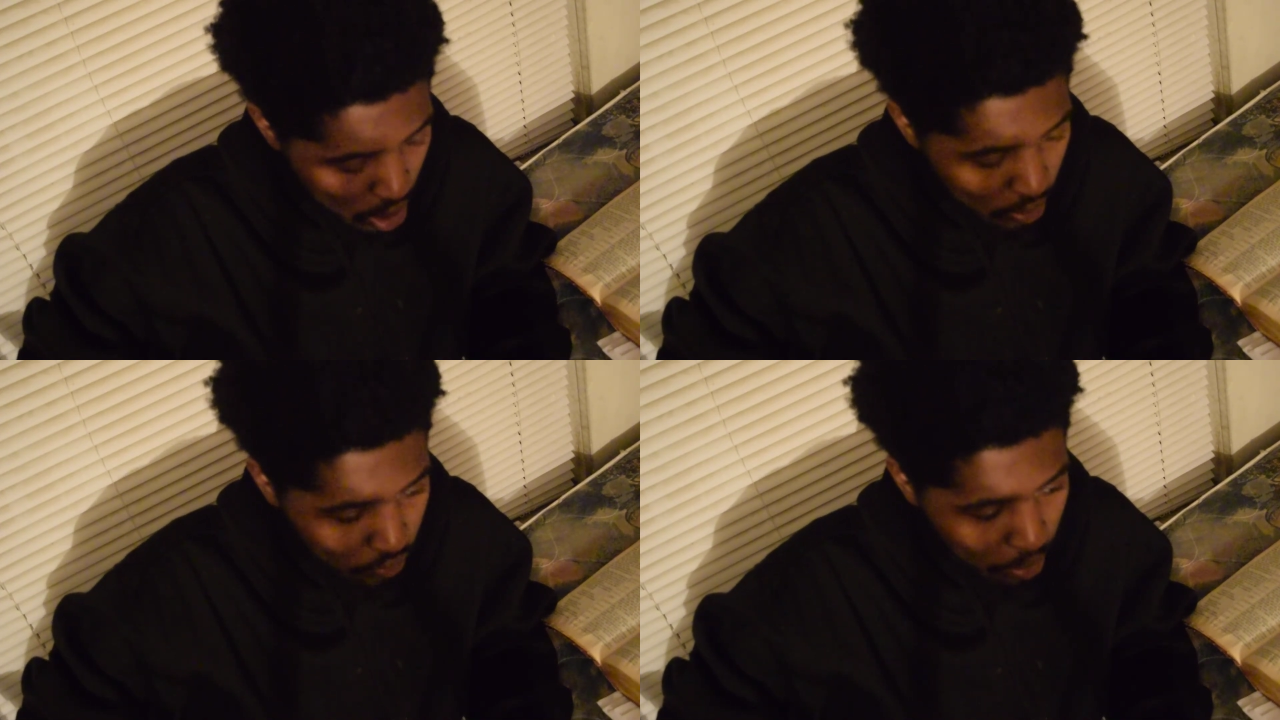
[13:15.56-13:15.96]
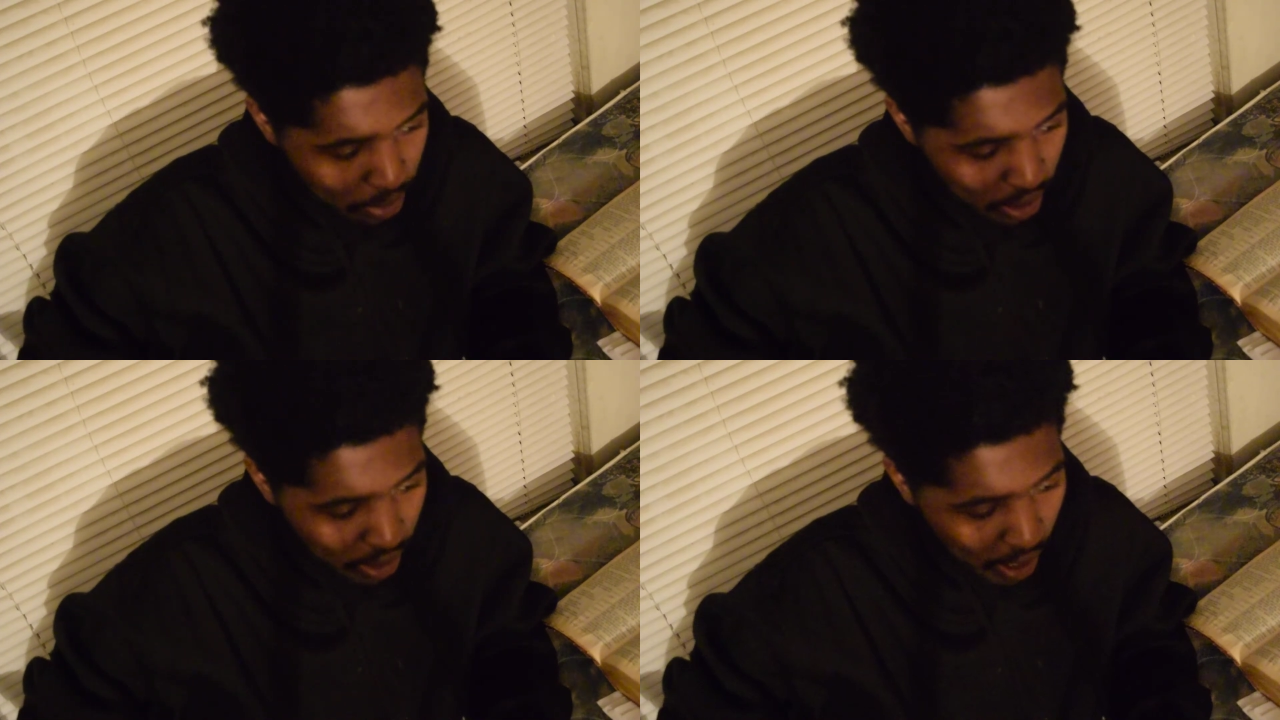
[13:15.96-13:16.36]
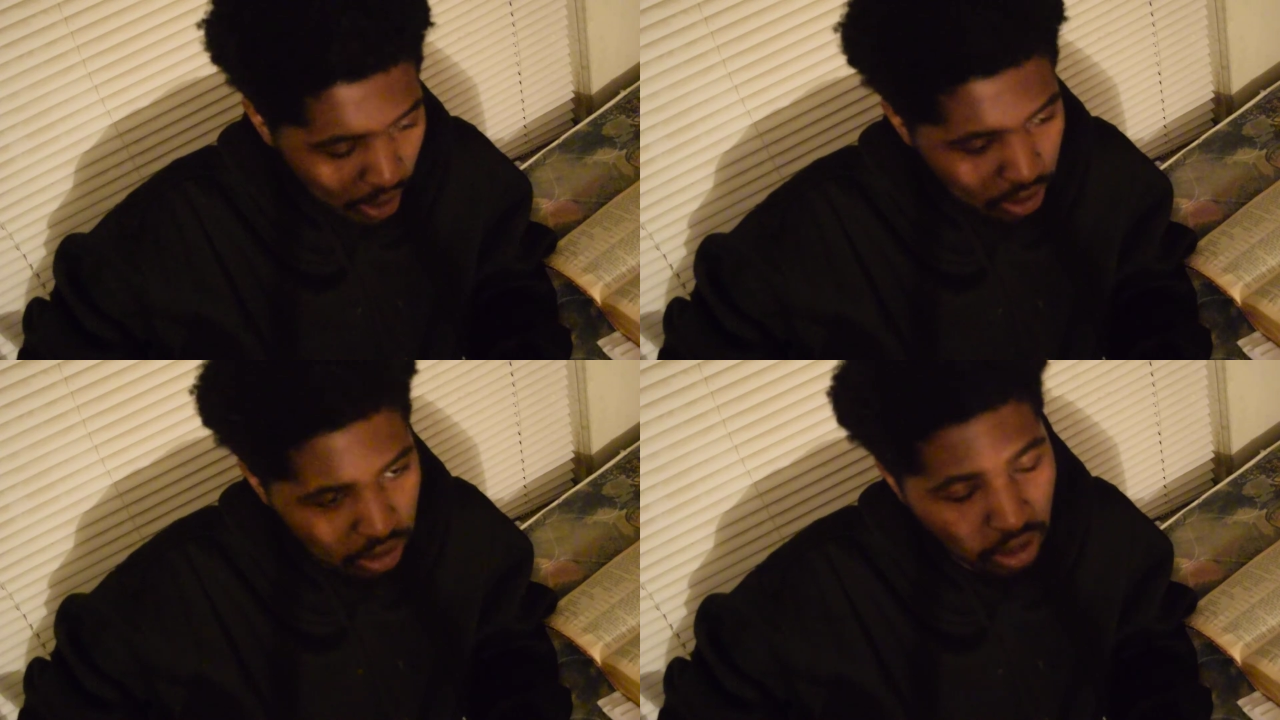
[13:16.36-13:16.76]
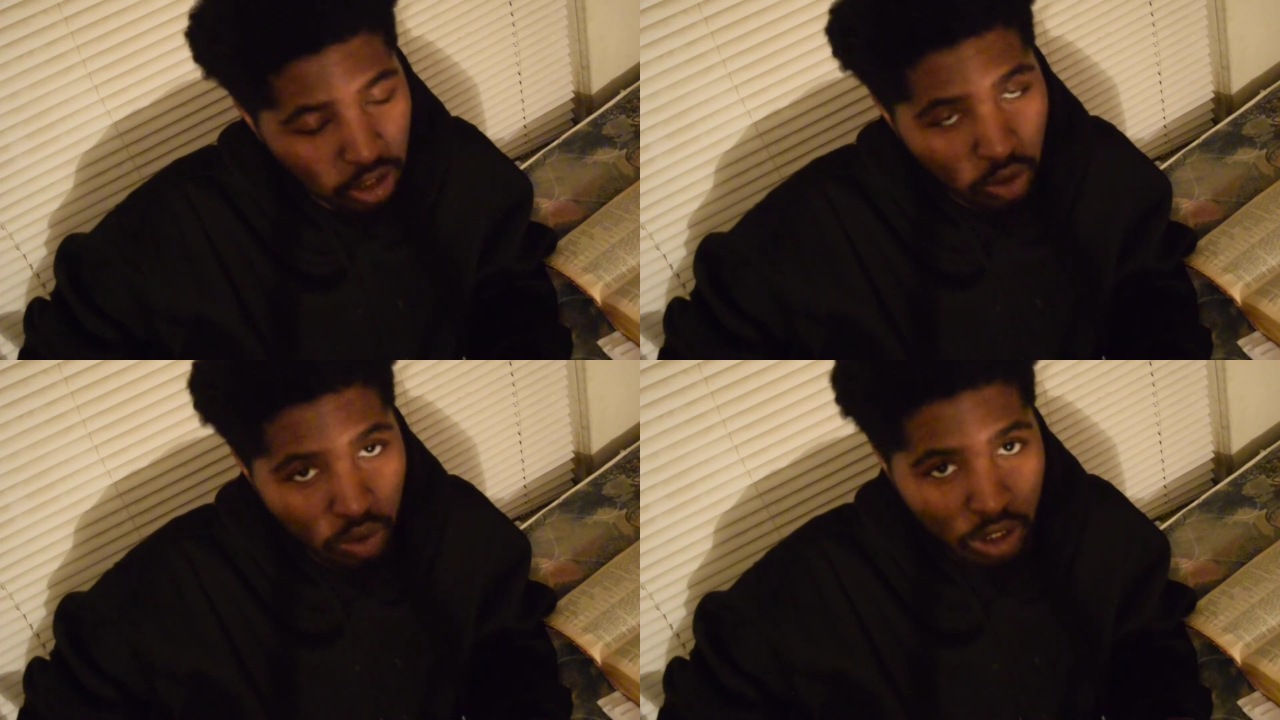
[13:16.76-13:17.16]
From your knowledge,
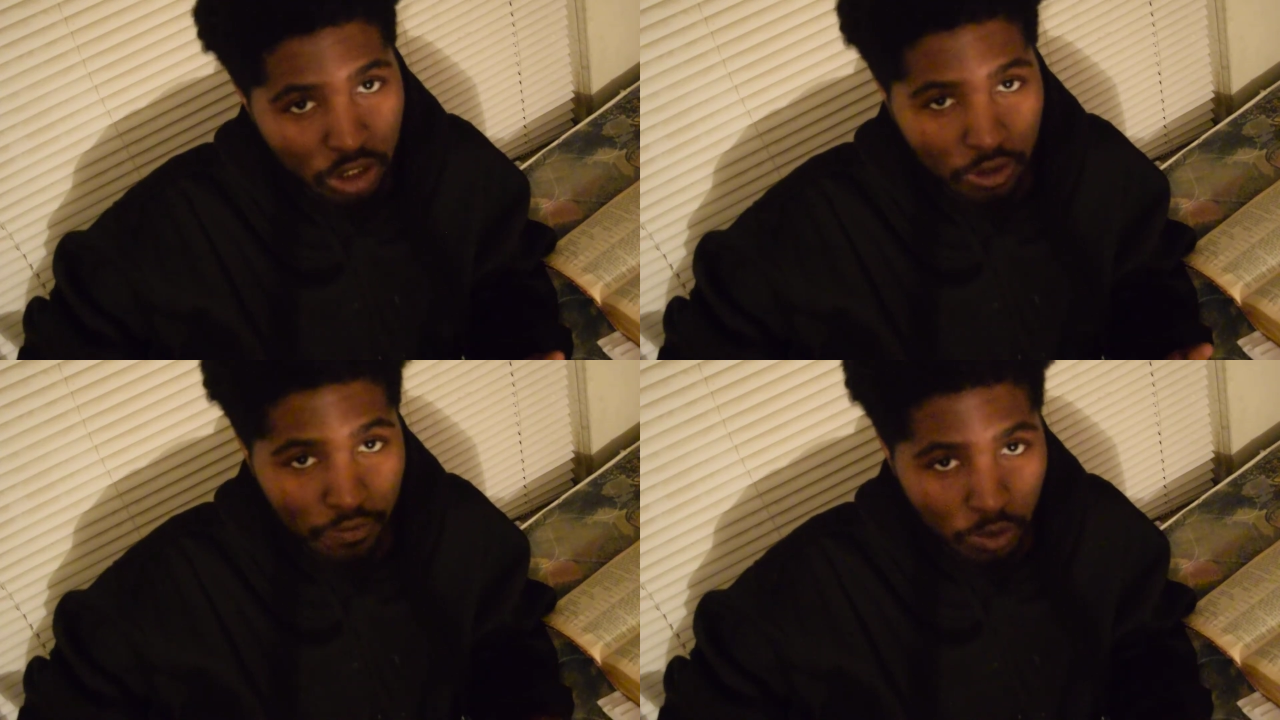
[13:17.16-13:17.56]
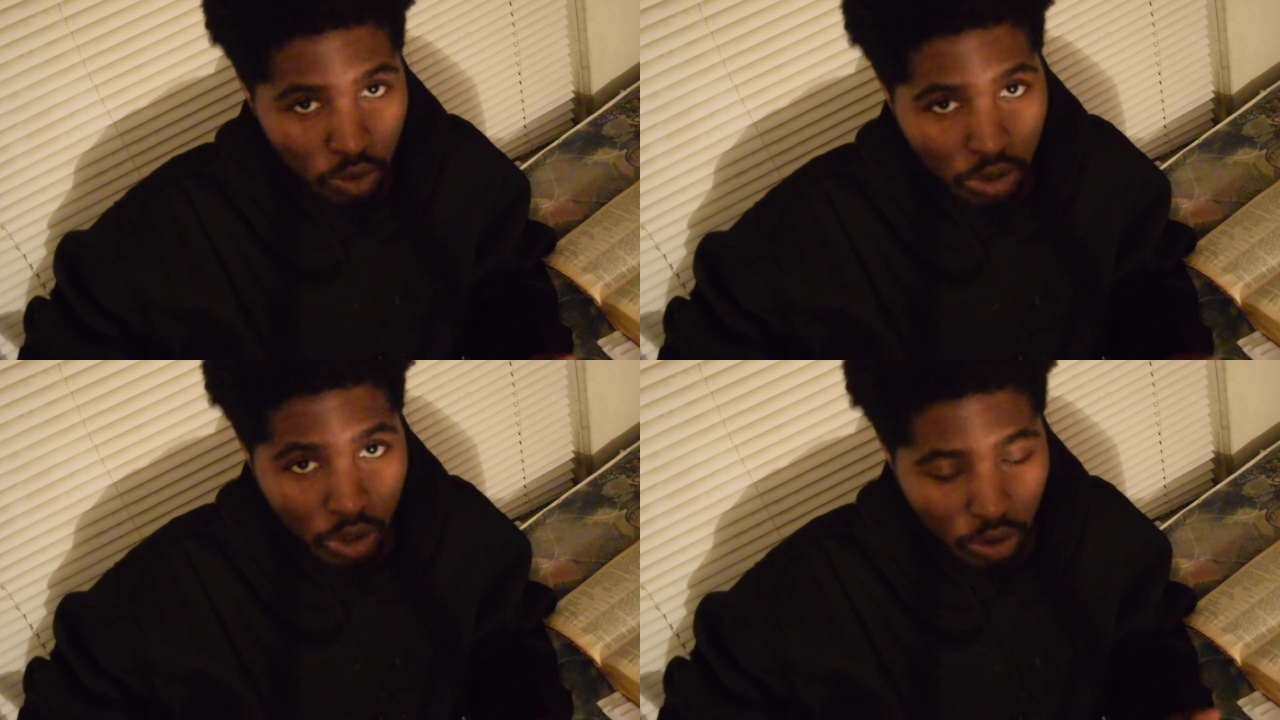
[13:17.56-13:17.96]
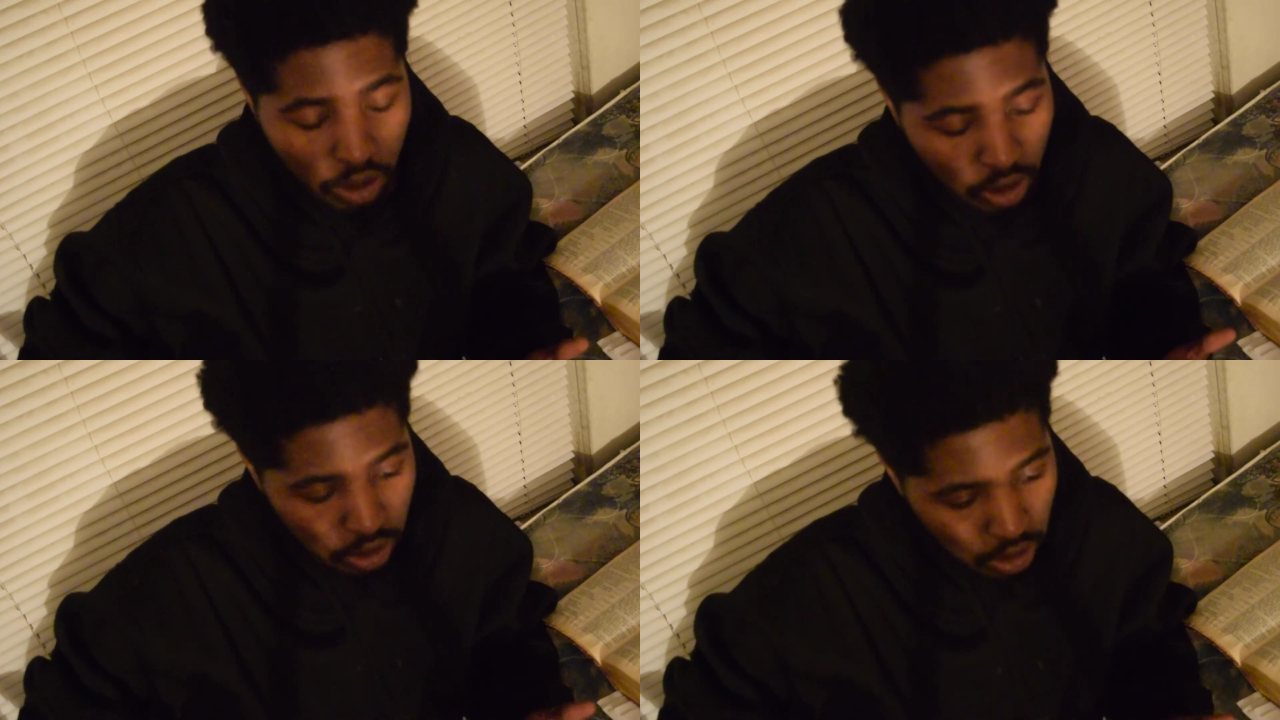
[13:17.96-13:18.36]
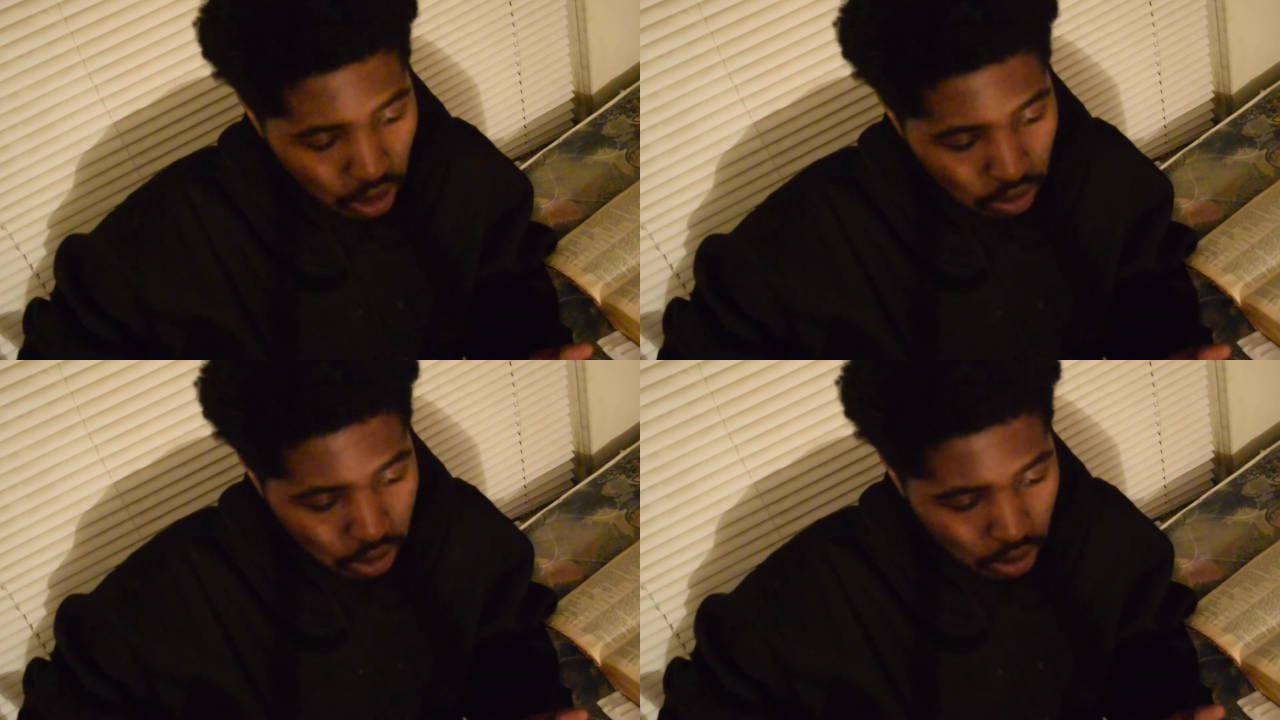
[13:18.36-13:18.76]
then you get your food, clothing, and
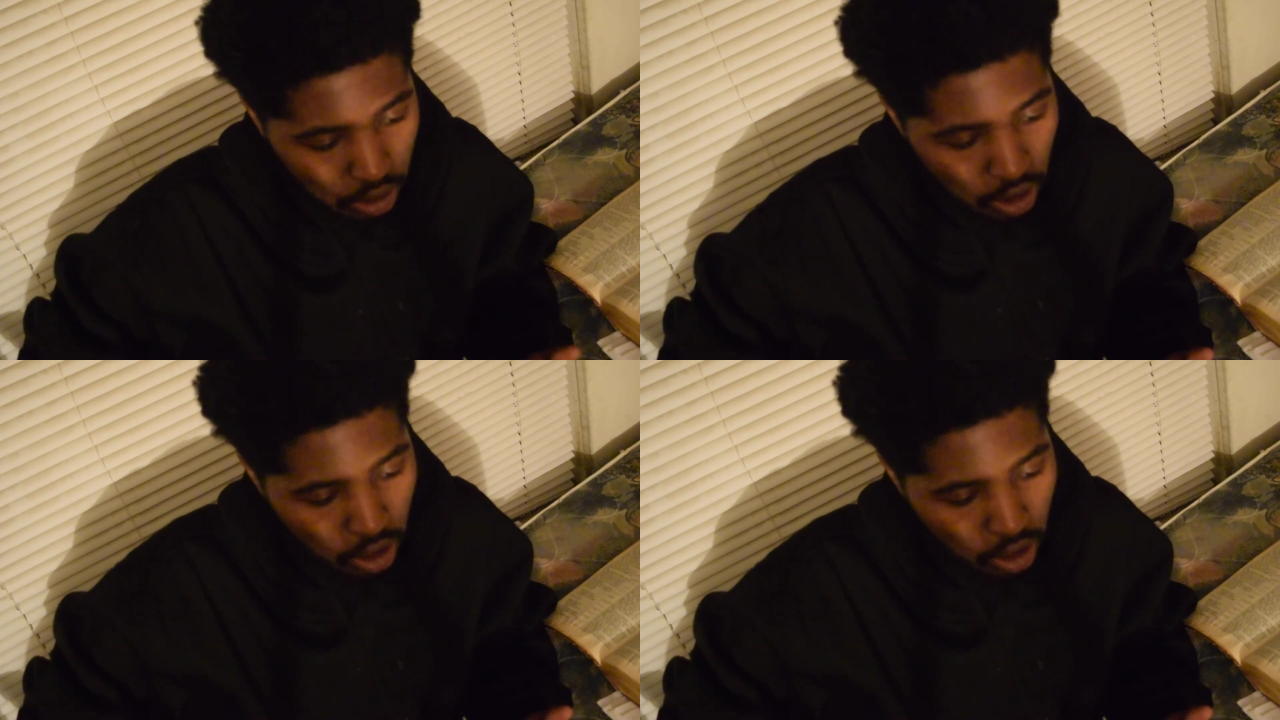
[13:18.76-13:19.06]
shelter.